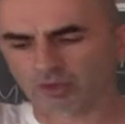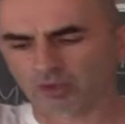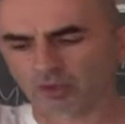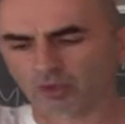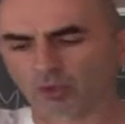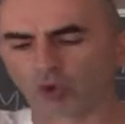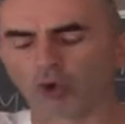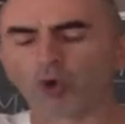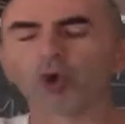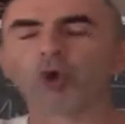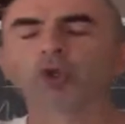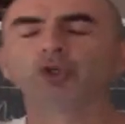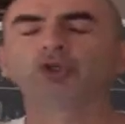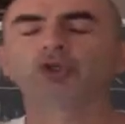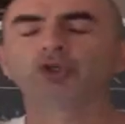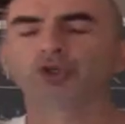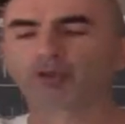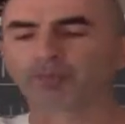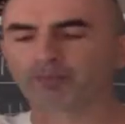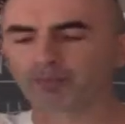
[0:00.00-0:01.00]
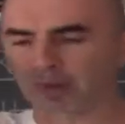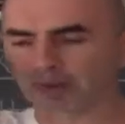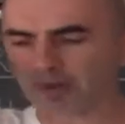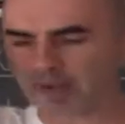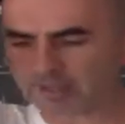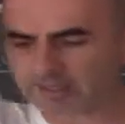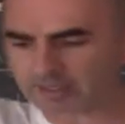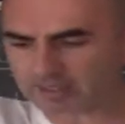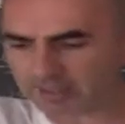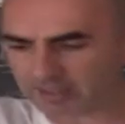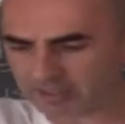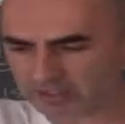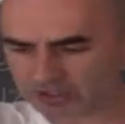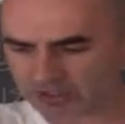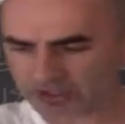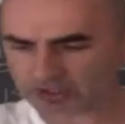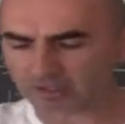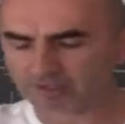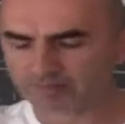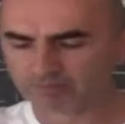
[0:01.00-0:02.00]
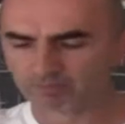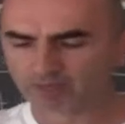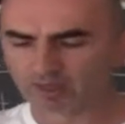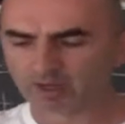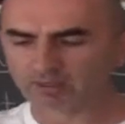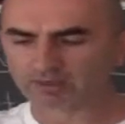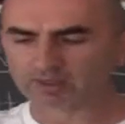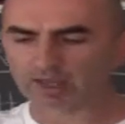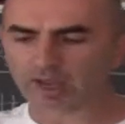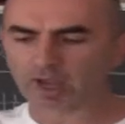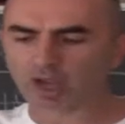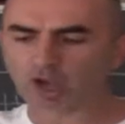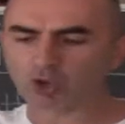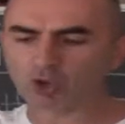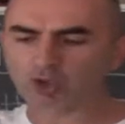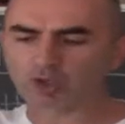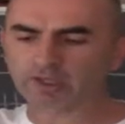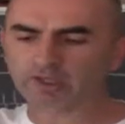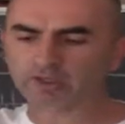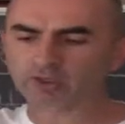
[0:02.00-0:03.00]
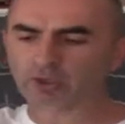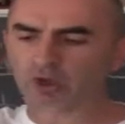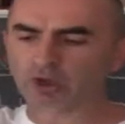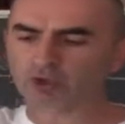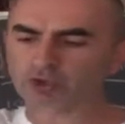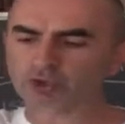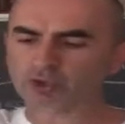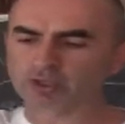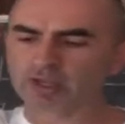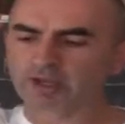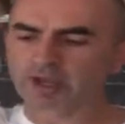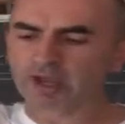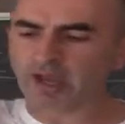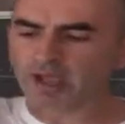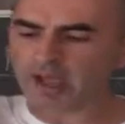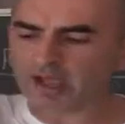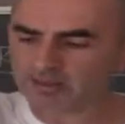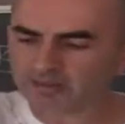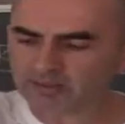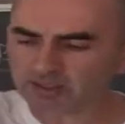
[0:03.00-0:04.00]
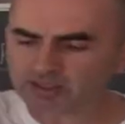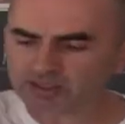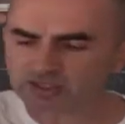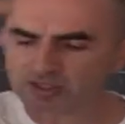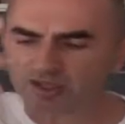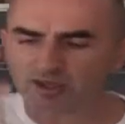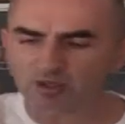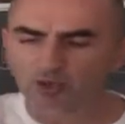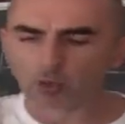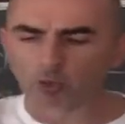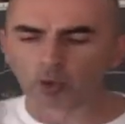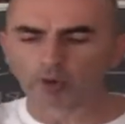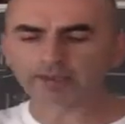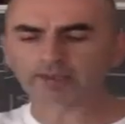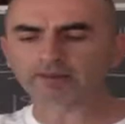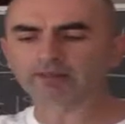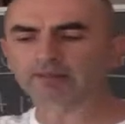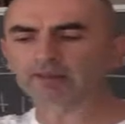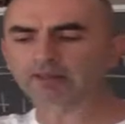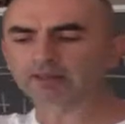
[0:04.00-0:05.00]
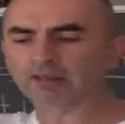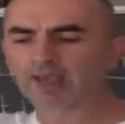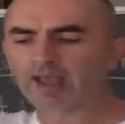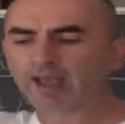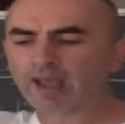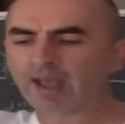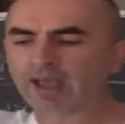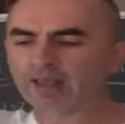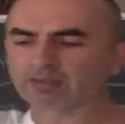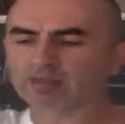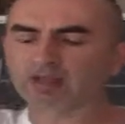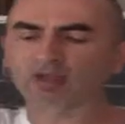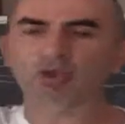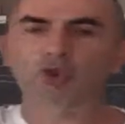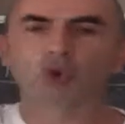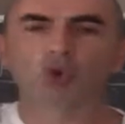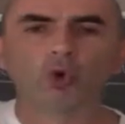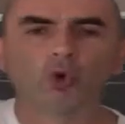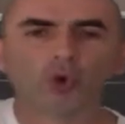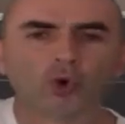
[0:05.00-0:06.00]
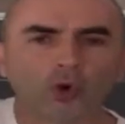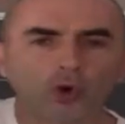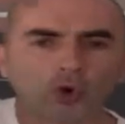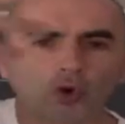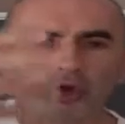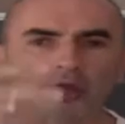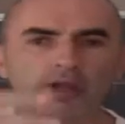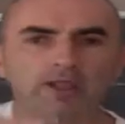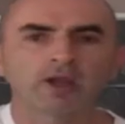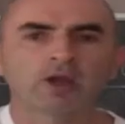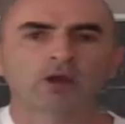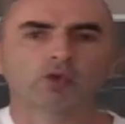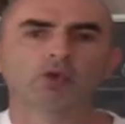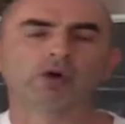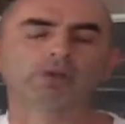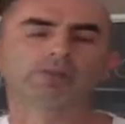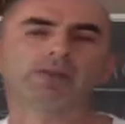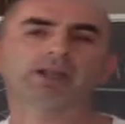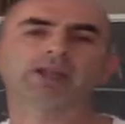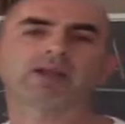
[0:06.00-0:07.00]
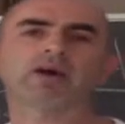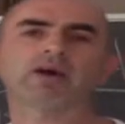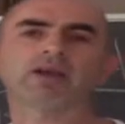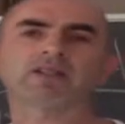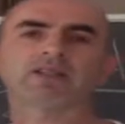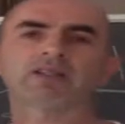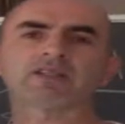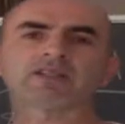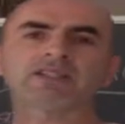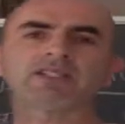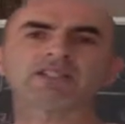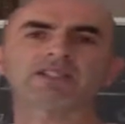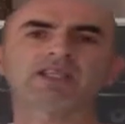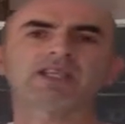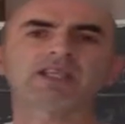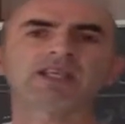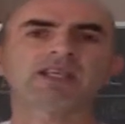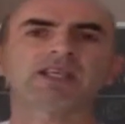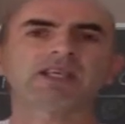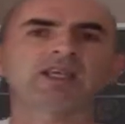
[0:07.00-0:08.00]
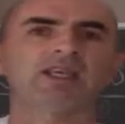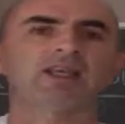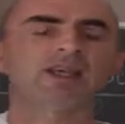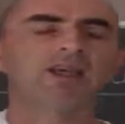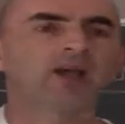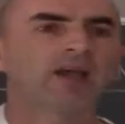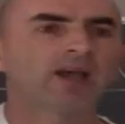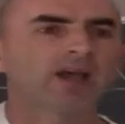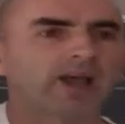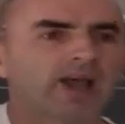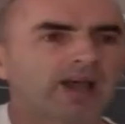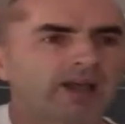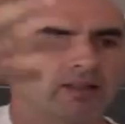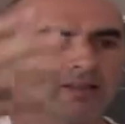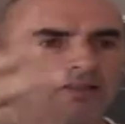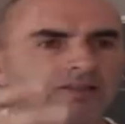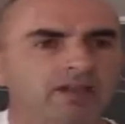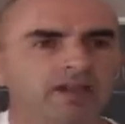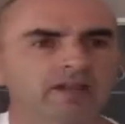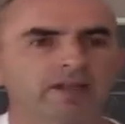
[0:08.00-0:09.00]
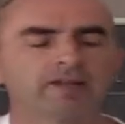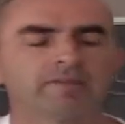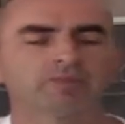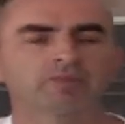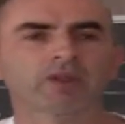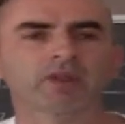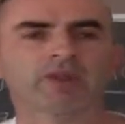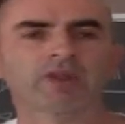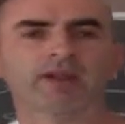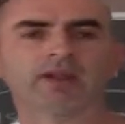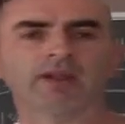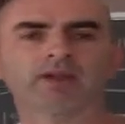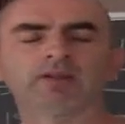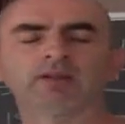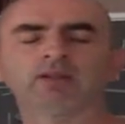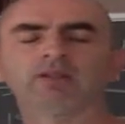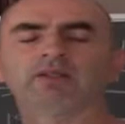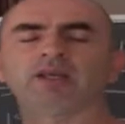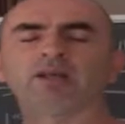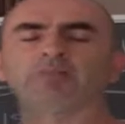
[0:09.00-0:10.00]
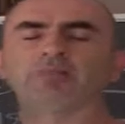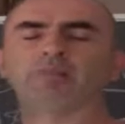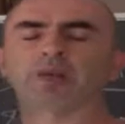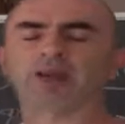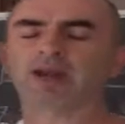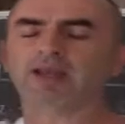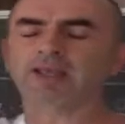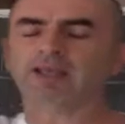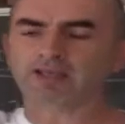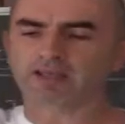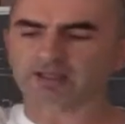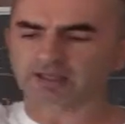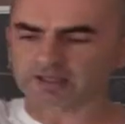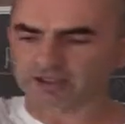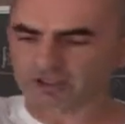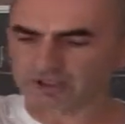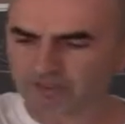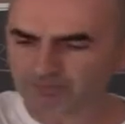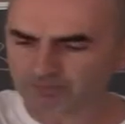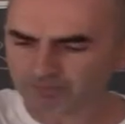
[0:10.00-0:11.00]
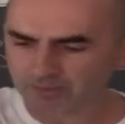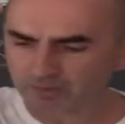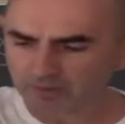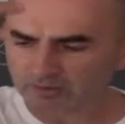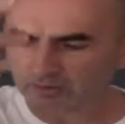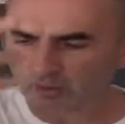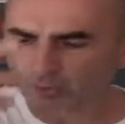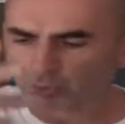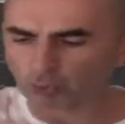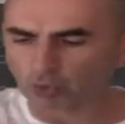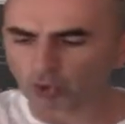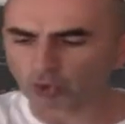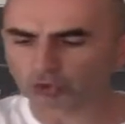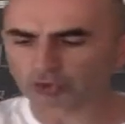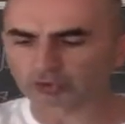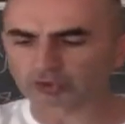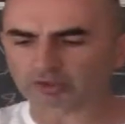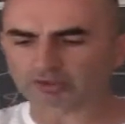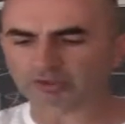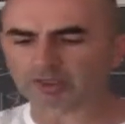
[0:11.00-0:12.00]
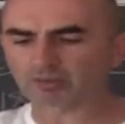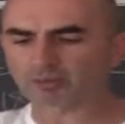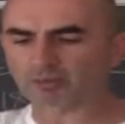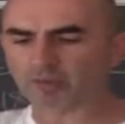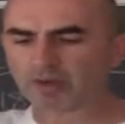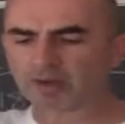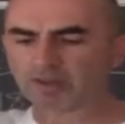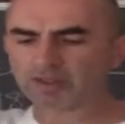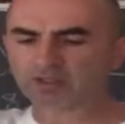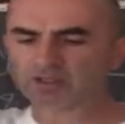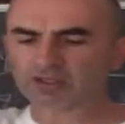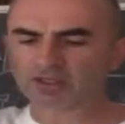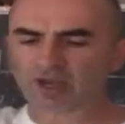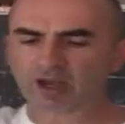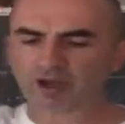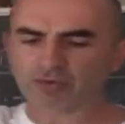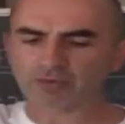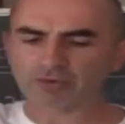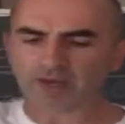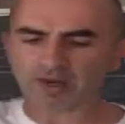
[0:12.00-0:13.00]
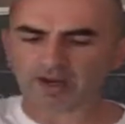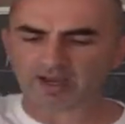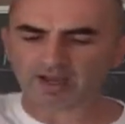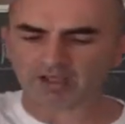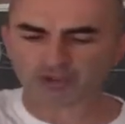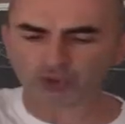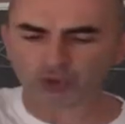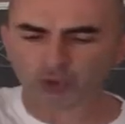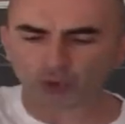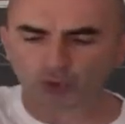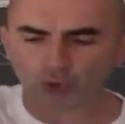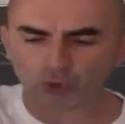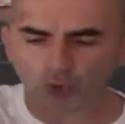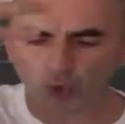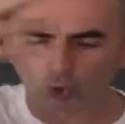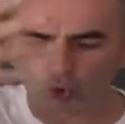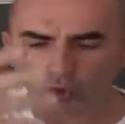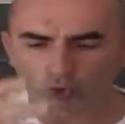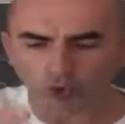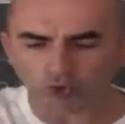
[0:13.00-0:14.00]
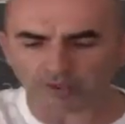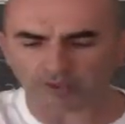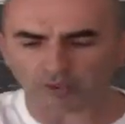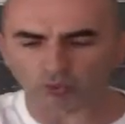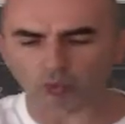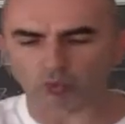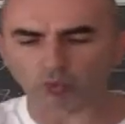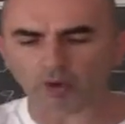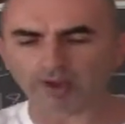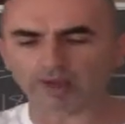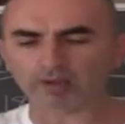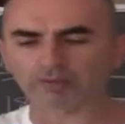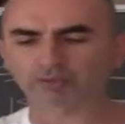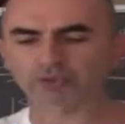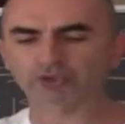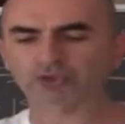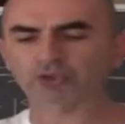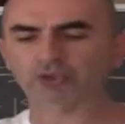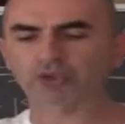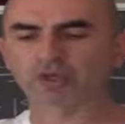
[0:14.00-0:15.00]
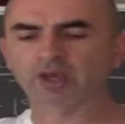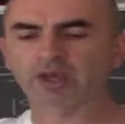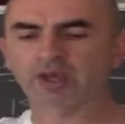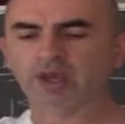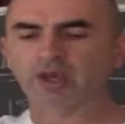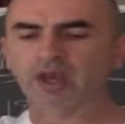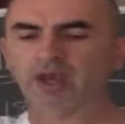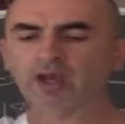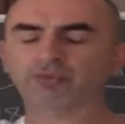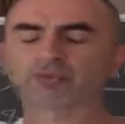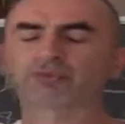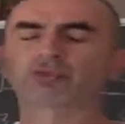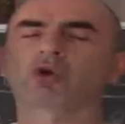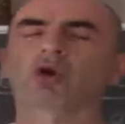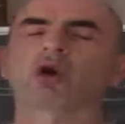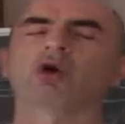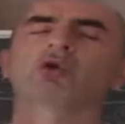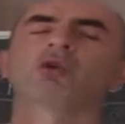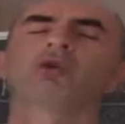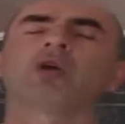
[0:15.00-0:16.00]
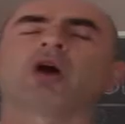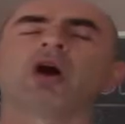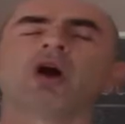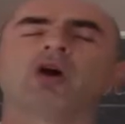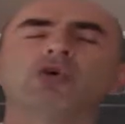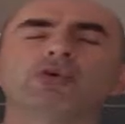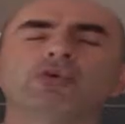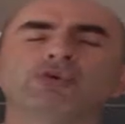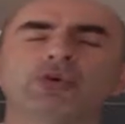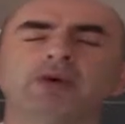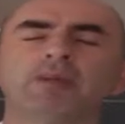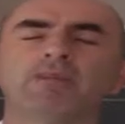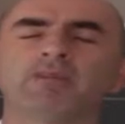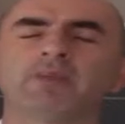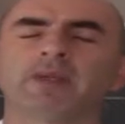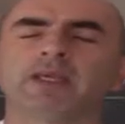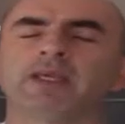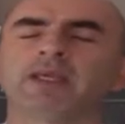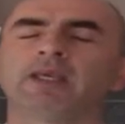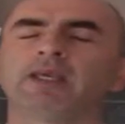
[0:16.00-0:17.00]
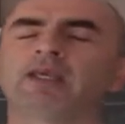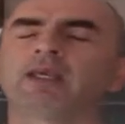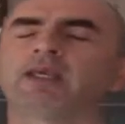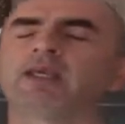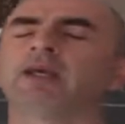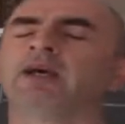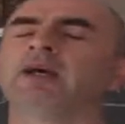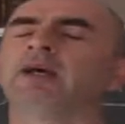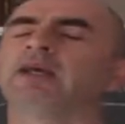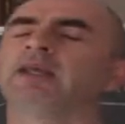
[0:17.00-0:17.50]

All you breakers, the Holy Ghost and His anointing and the glory will be like the sea and the breakers. The water that breaks over as your rolling waves have gone over me.